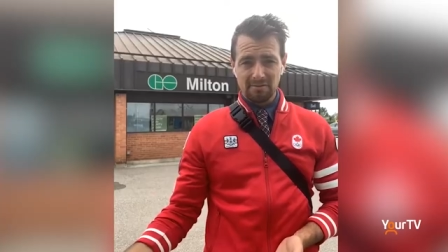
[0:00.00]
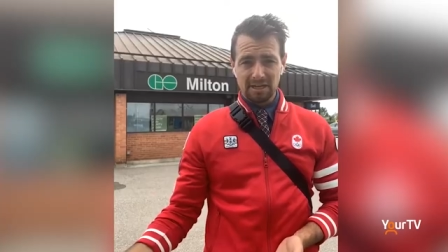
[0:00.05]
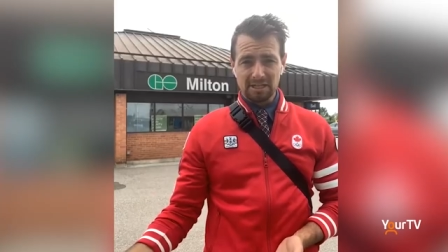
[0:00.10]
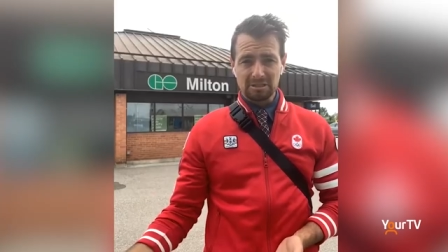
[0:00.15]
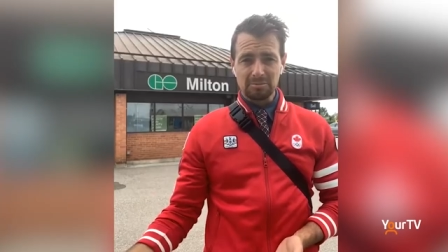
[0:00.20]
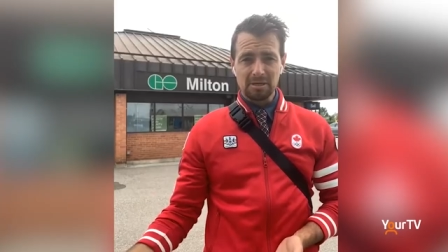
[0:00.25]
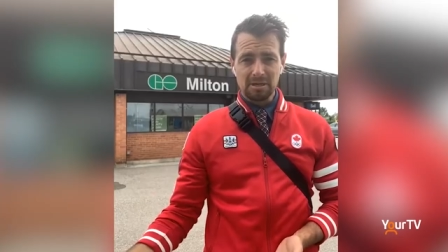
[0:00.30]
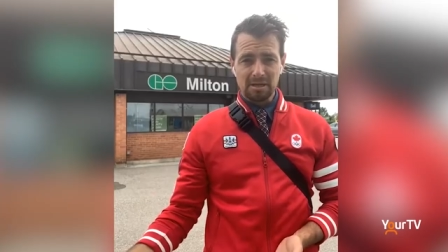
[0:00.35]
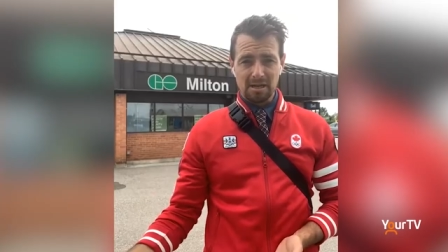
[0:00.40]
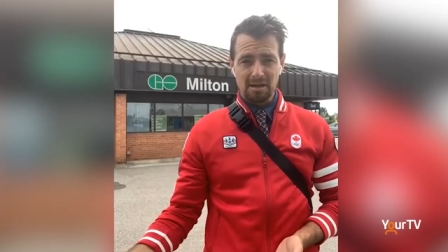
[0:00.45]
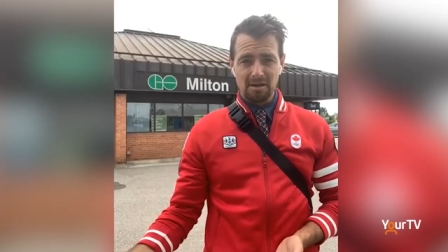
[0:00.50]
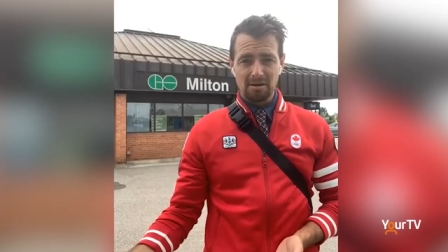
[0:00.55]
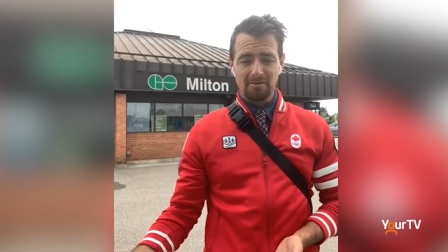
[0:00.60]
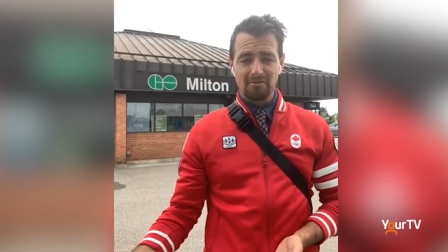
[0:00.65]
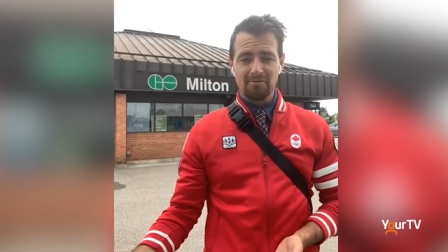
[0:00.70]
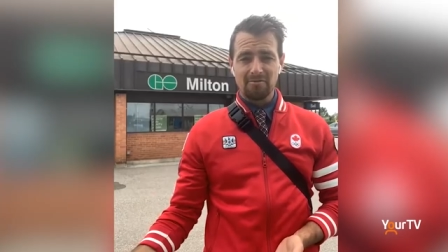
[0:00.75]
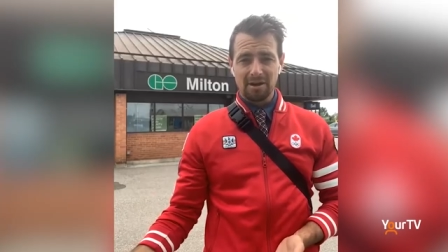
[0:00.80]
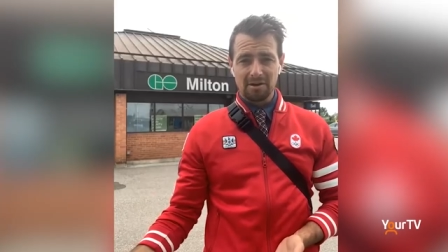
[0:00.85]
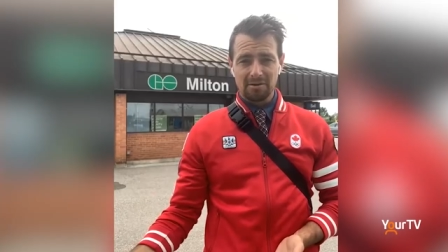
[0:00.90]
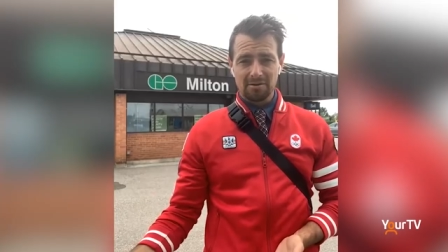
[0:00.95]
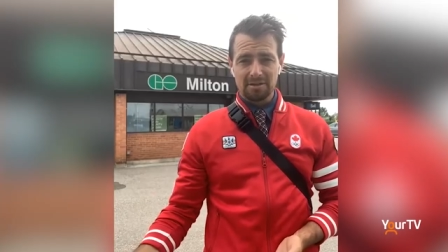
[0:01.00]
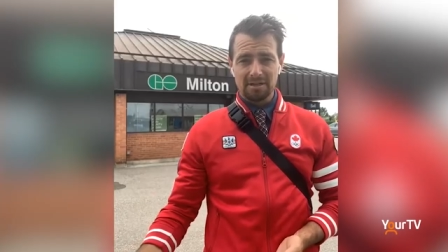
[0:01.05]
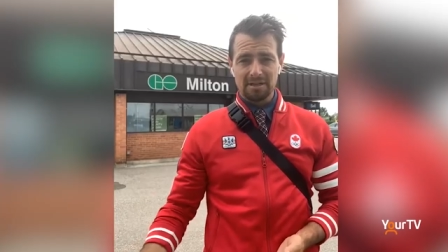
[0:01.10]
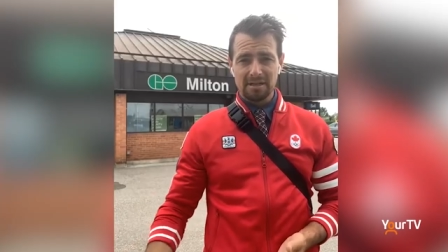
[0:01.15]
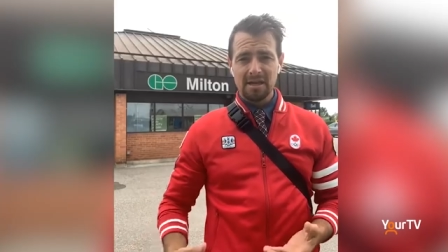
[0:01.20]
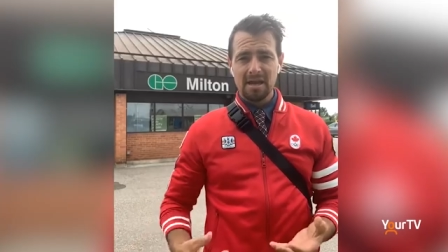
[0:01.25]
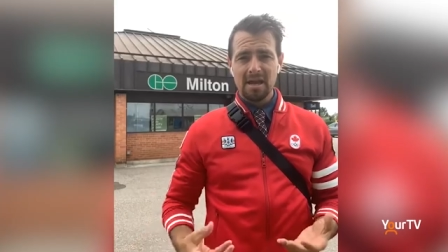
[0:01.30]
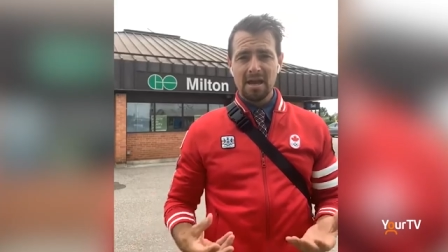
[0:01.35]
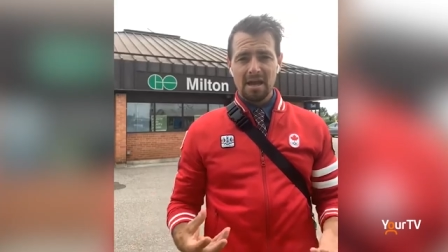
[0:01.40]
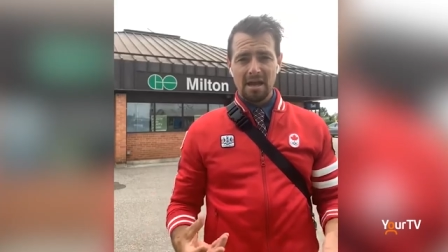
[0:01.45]
investment here
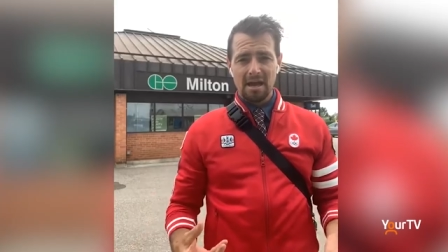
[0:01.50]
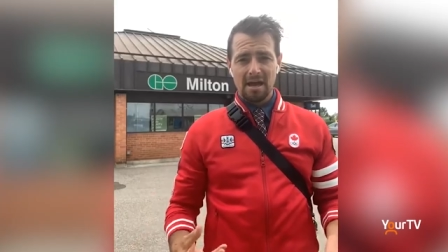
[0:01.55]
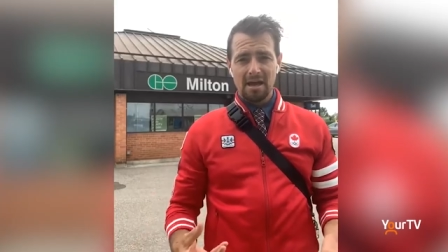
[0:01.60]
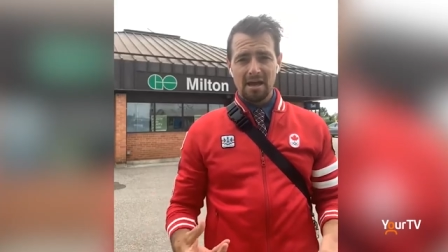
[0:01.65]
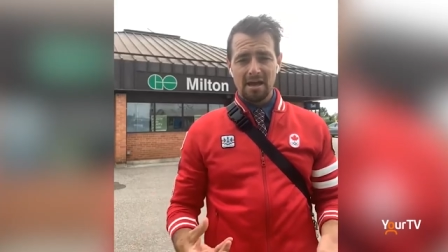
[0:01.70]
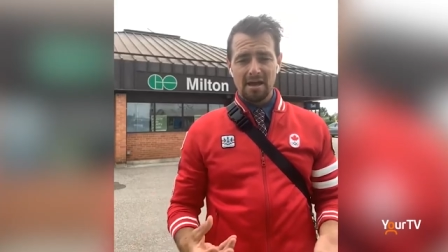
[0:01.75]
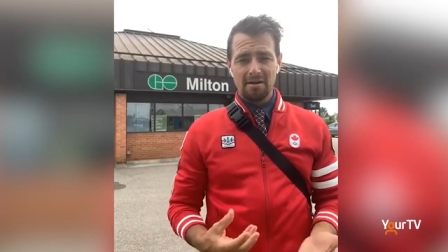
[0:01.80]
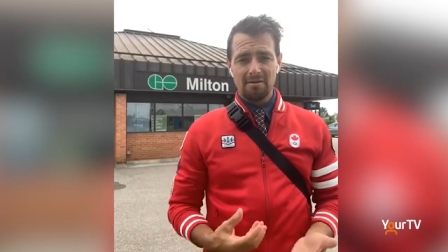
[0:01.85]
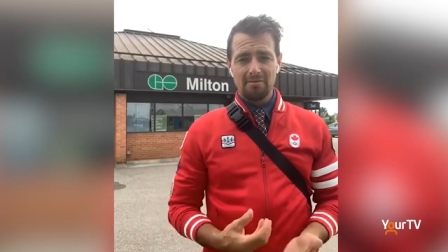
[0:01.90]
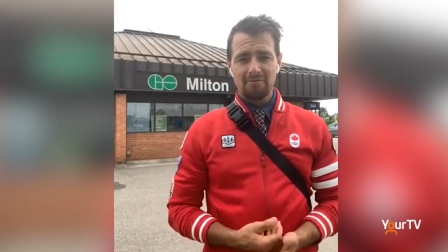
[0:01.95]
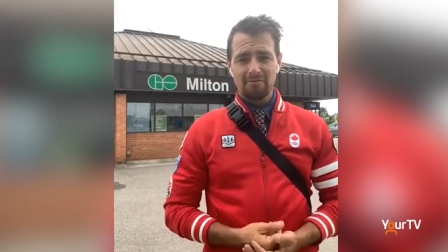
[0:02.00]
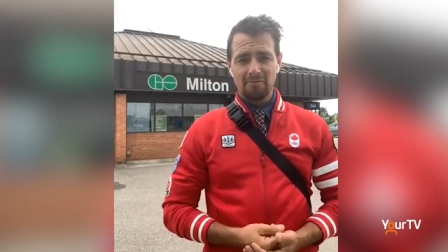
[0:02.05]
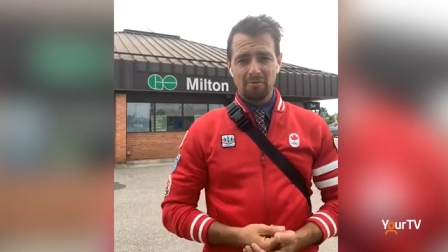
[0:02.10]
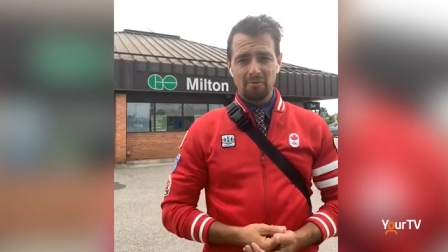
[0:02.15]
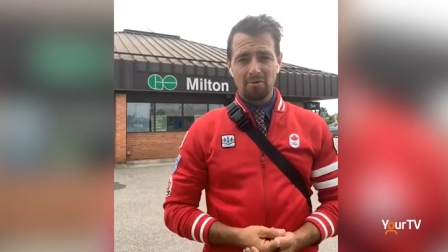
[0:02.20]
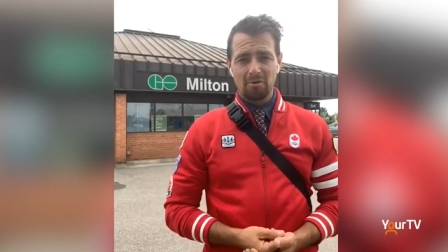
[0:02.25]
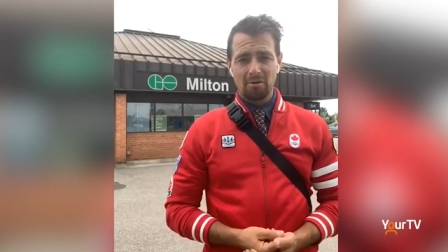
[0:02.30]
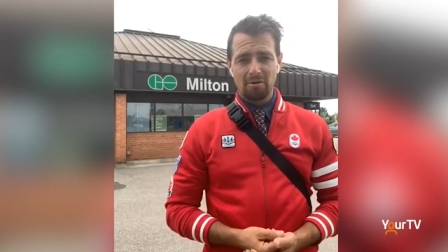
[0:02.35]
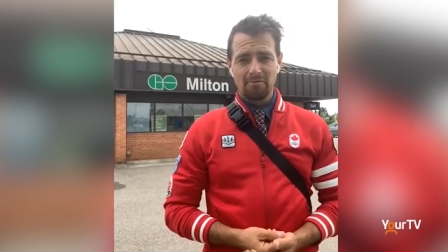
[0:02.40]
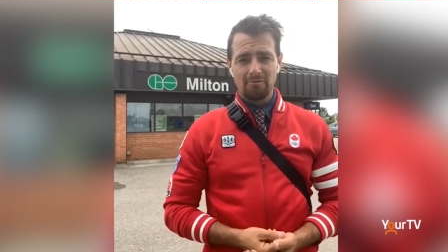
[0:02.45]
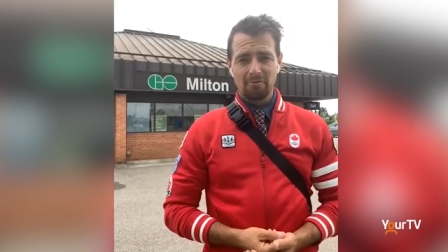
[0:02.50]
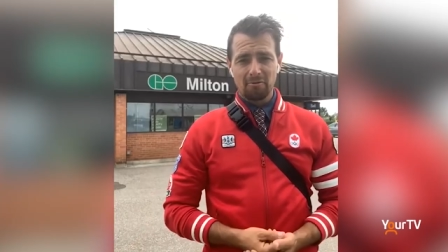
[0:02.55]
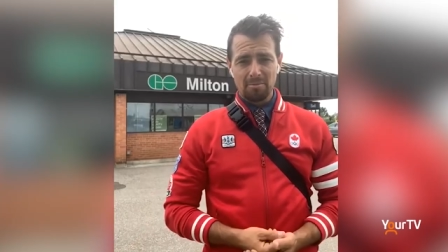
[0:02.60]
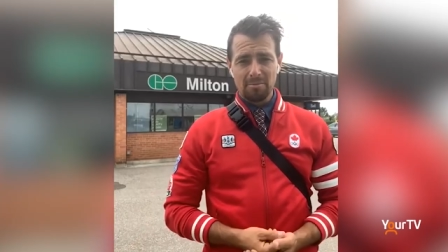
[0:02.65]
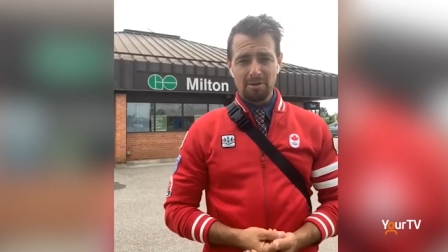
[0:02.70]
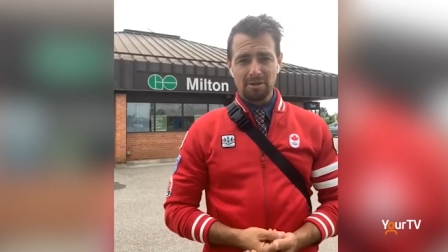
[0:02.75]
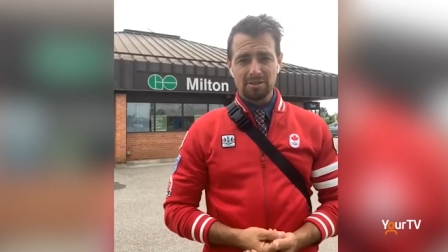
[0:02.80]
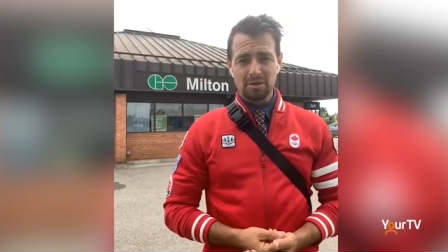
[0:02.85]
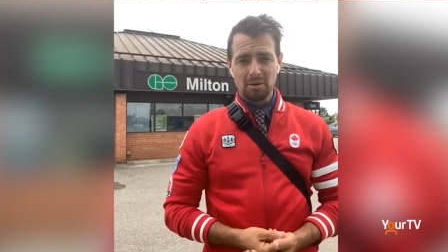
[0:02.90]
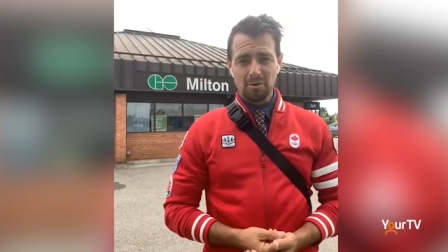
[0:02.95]
federally uh, for,
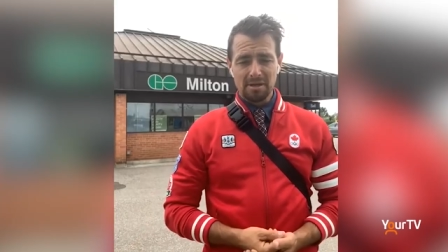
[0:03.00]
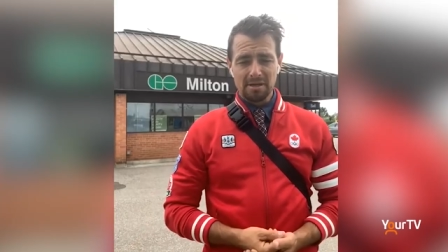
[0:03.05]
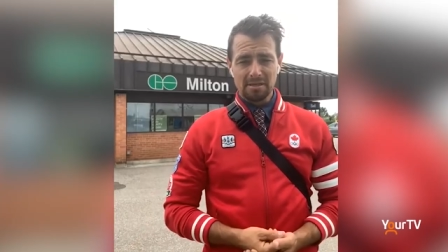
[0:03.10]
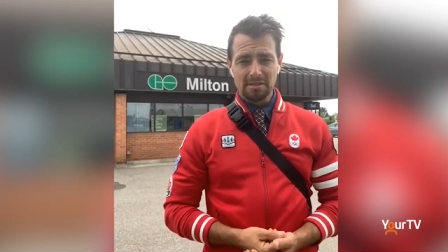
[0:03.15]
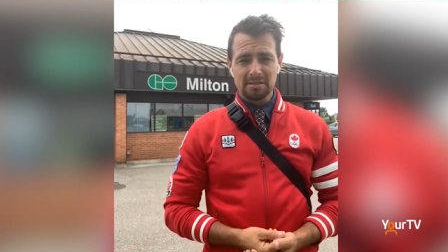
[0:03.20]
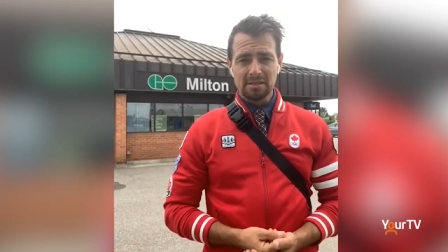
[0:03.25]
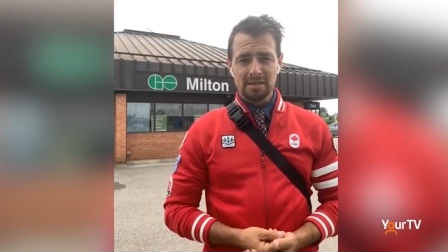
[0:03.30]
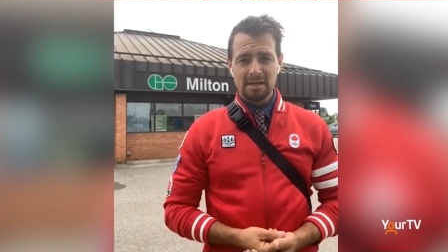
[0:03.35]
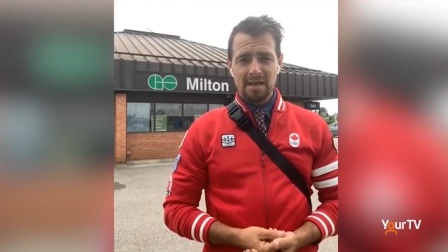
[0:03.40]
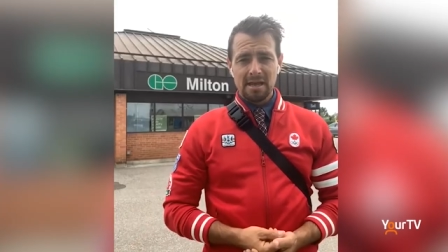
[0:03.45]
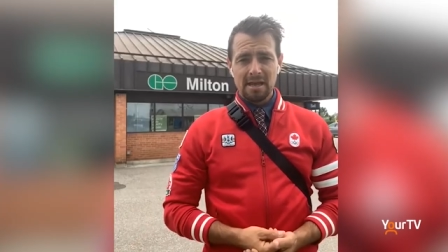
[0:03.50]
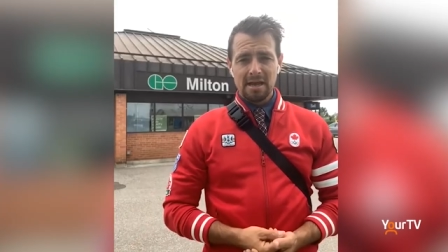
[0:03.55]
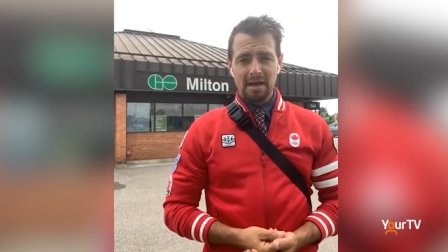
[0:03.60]
for Miltonians.